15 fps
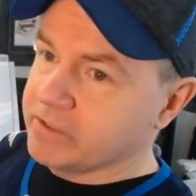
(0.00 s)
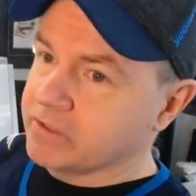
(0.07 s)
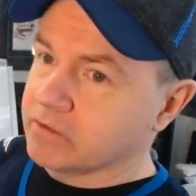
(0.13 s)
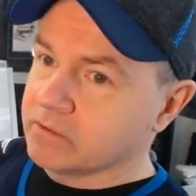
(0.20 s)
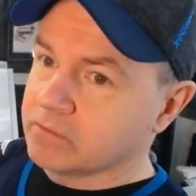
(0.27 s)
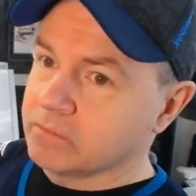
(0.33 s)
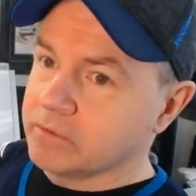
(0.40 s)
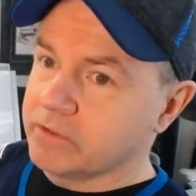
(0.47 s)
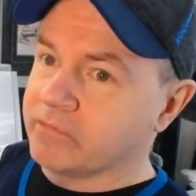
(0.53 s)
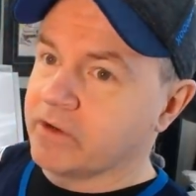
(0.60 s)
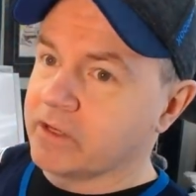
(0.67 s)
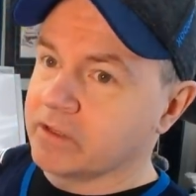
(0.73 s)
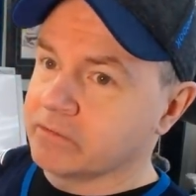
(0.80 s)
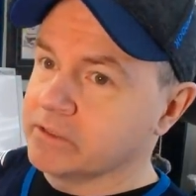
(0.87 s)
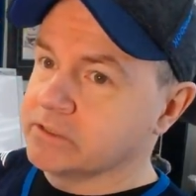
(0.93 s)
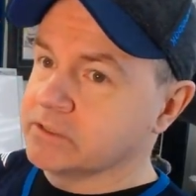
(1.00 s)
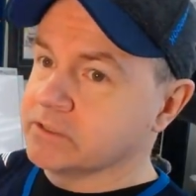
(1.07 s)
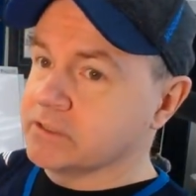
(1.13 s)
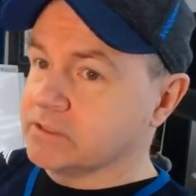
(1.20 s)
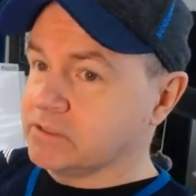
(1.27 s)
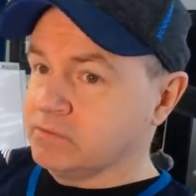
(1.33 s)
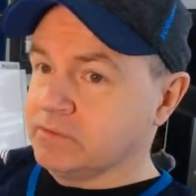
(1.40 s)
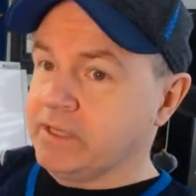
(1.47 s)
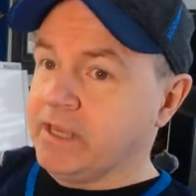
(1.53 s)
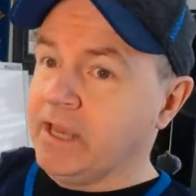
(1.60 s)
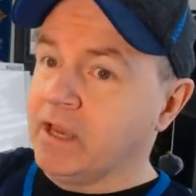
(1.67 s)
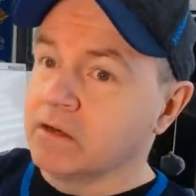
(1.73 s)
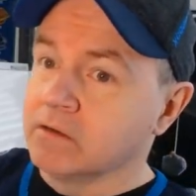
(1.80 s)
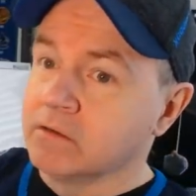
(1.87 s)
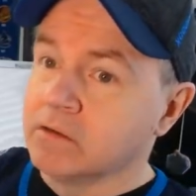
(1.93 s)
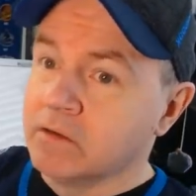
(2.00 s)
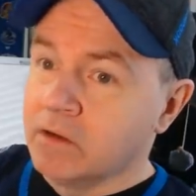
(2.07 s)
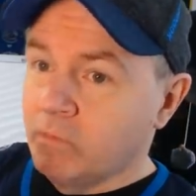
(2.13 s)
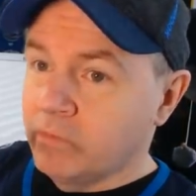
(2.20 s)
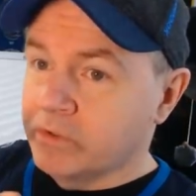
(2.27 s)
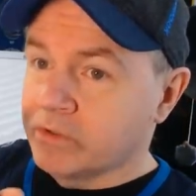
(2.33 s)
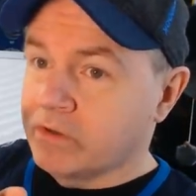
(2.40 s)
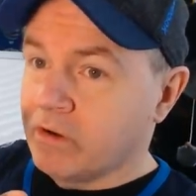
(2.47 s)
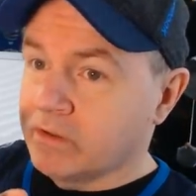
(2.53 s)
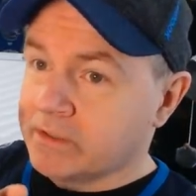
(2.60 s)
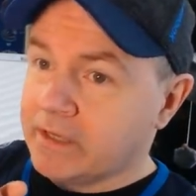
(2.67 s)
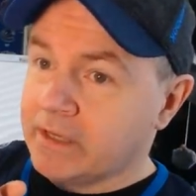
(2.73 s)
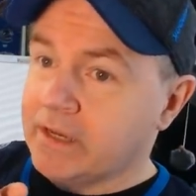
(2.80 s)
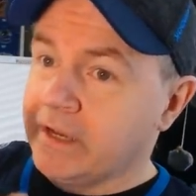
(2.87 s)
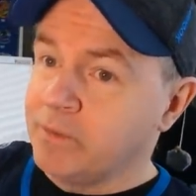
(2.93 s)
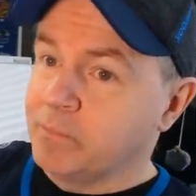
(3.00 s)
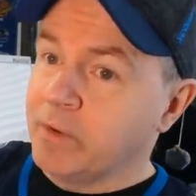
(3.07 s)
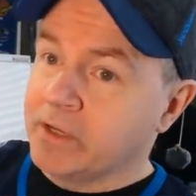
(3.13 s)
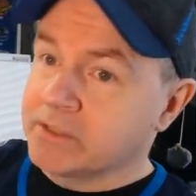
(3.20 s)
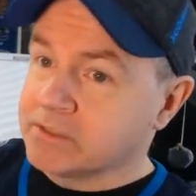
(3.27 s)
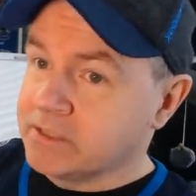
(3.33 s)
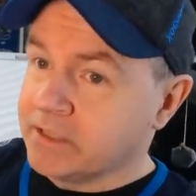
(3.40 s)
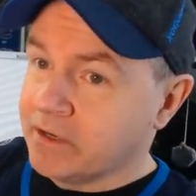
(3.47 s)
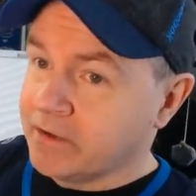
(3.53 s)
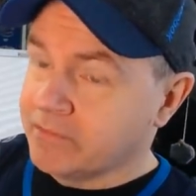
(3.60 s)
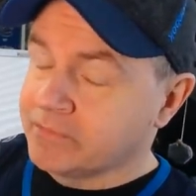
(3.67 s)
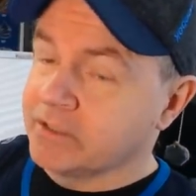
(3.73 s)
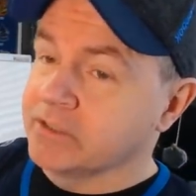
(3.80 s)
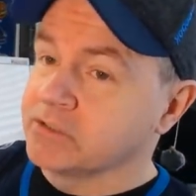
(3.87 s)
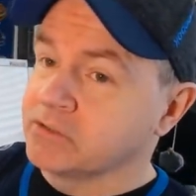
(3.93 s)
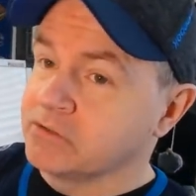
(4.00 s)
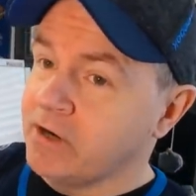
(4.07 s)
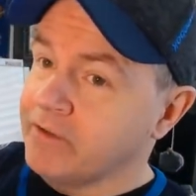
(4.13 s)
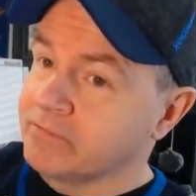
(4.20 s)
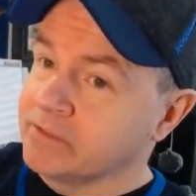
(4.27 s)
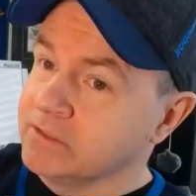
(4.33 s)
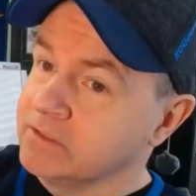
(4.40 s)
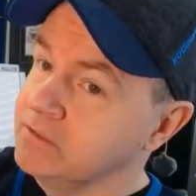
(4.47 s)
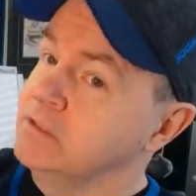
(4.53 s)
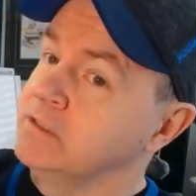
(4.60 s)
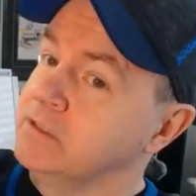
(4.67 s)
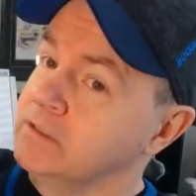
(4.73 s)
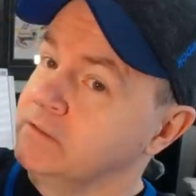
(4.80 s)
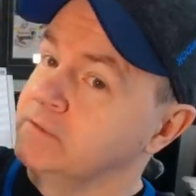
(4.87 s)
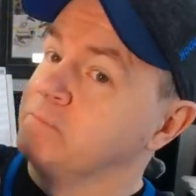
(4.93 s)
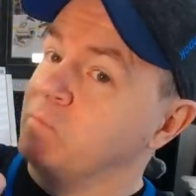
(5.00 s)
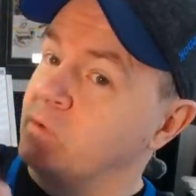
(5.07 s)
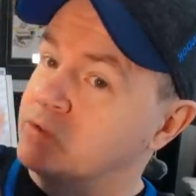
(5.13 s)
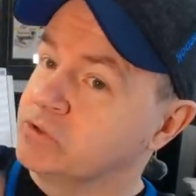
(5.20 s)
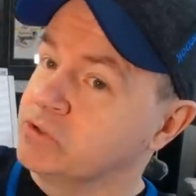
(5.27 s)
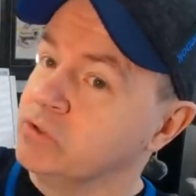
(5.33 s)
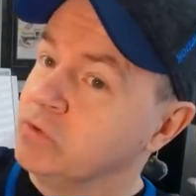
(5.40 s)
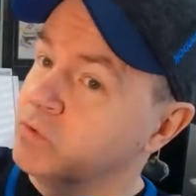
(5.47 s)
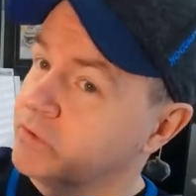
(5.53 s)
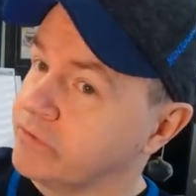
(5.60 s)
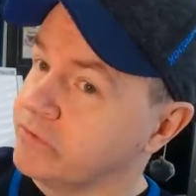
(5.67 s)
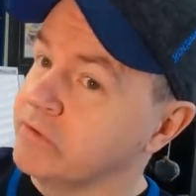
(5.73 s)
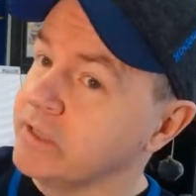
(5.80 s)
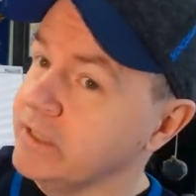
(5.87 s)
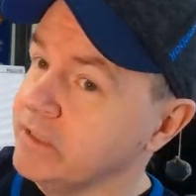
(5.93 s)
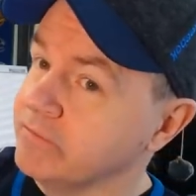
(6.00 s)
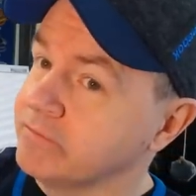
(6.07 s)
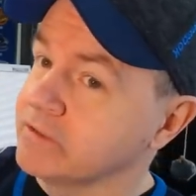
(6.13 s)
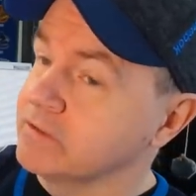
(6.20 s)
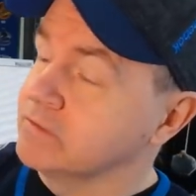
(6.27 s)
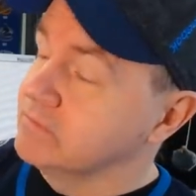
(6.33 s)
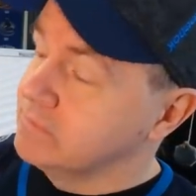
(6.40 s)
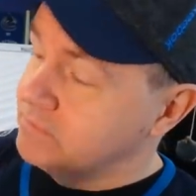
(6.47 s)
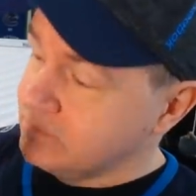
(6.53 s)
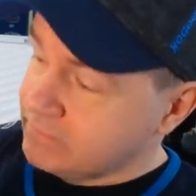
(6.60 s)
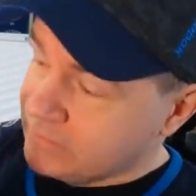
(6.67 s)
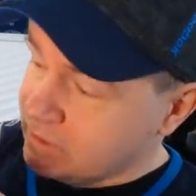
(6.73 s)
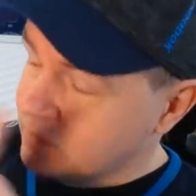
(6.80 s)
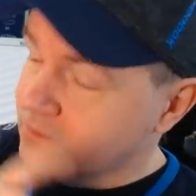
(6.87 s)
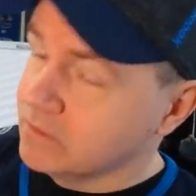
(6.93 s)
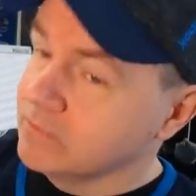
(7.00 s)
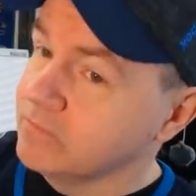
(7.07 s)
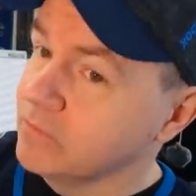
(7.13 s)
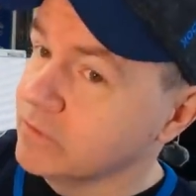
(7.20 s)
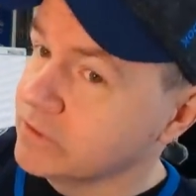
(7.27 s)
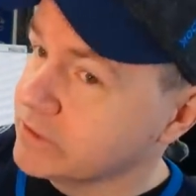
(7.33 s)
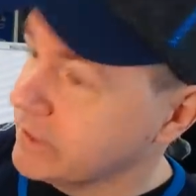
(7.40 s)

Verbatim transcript: year when he finally reaches this. So again, when you're calling a guy a bust a year after he gets drafted, or two or three even, you can look foolish